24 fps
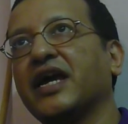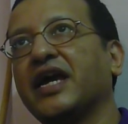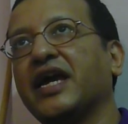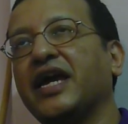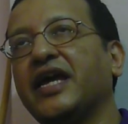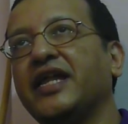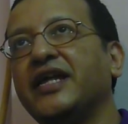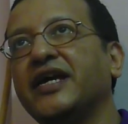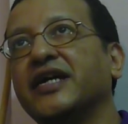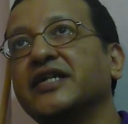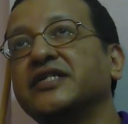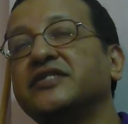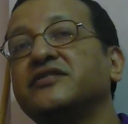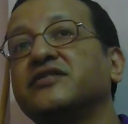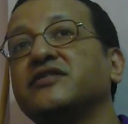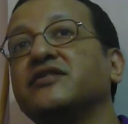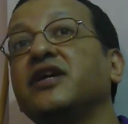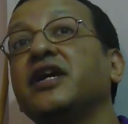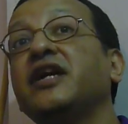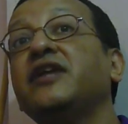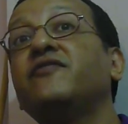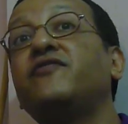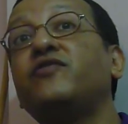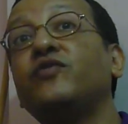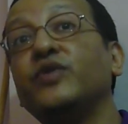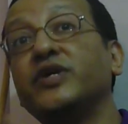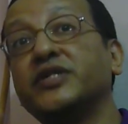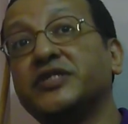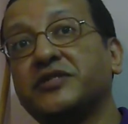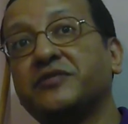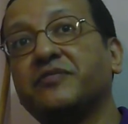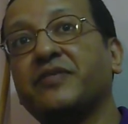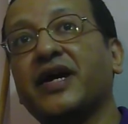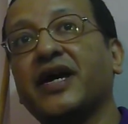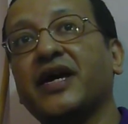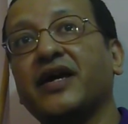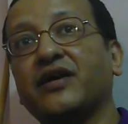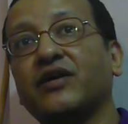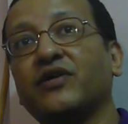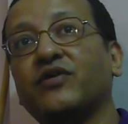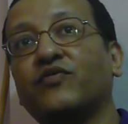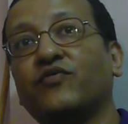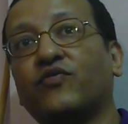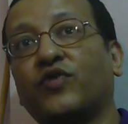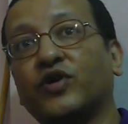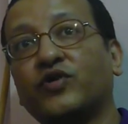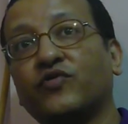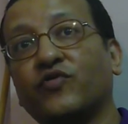areas influenced by
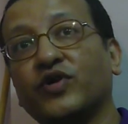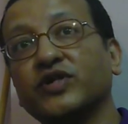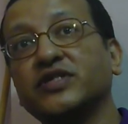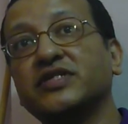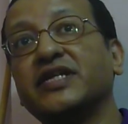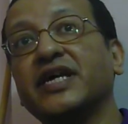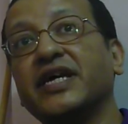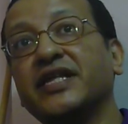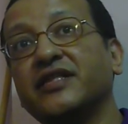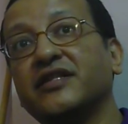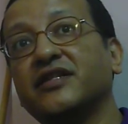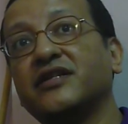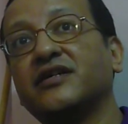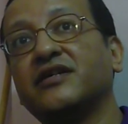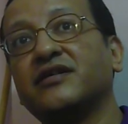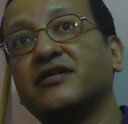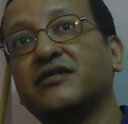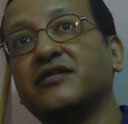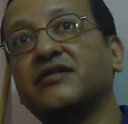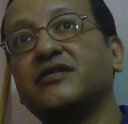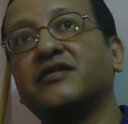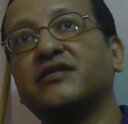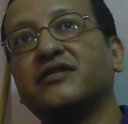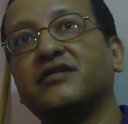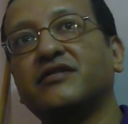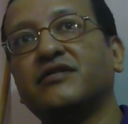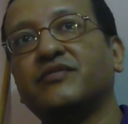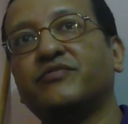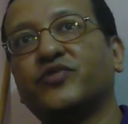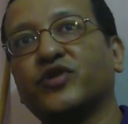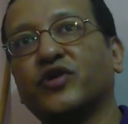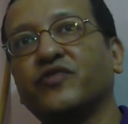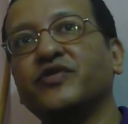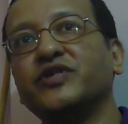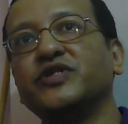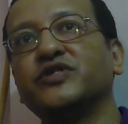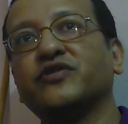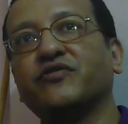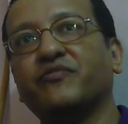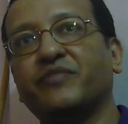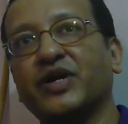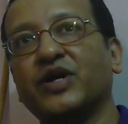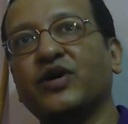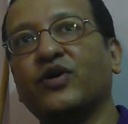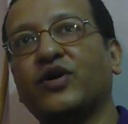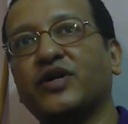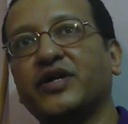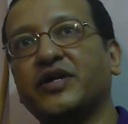what was then the province of
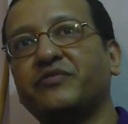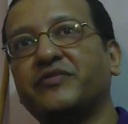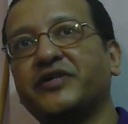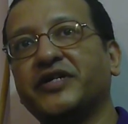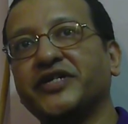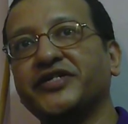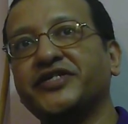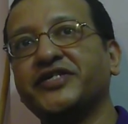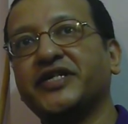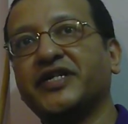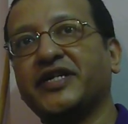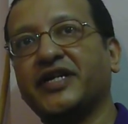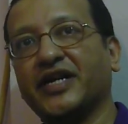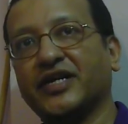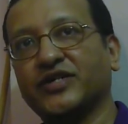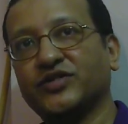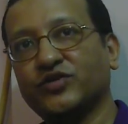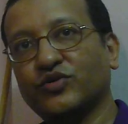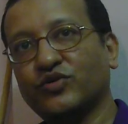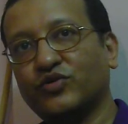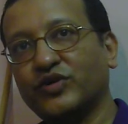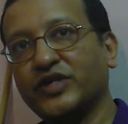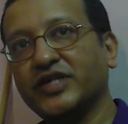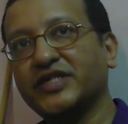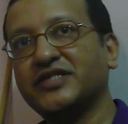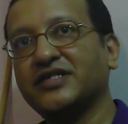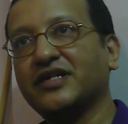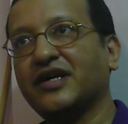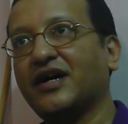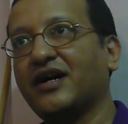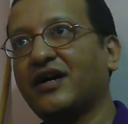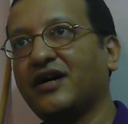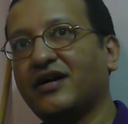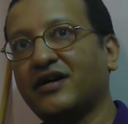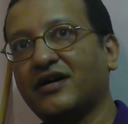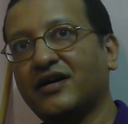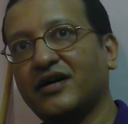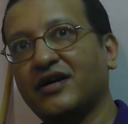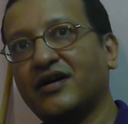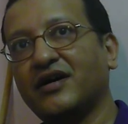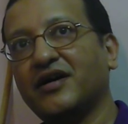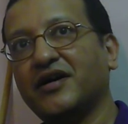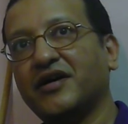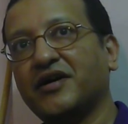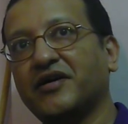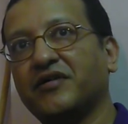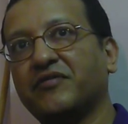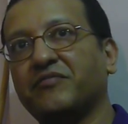Bengal in British India, so Odisha,
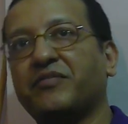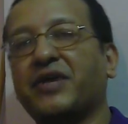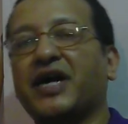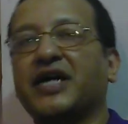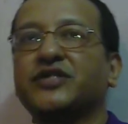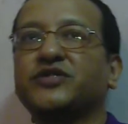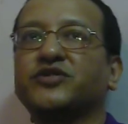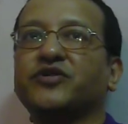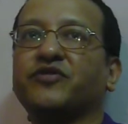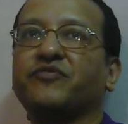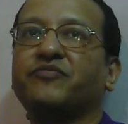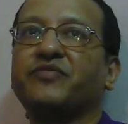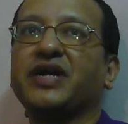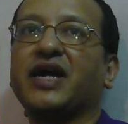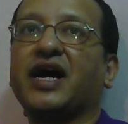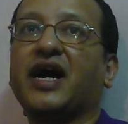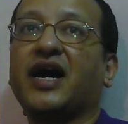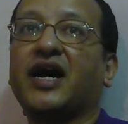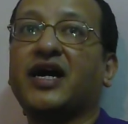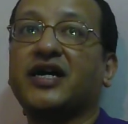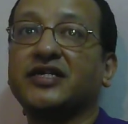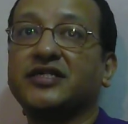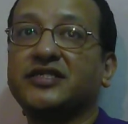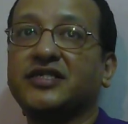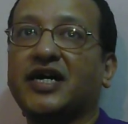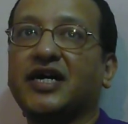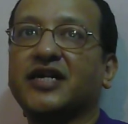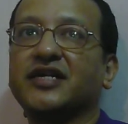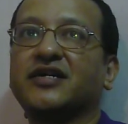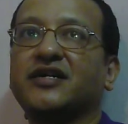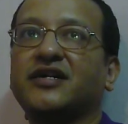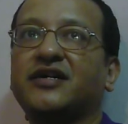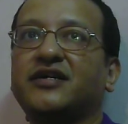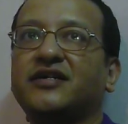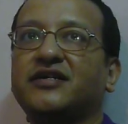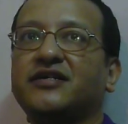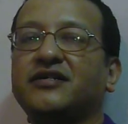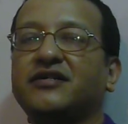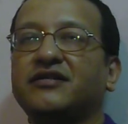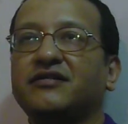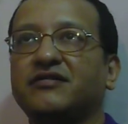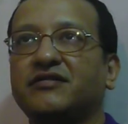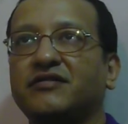parts of Bihar, Jharkhand,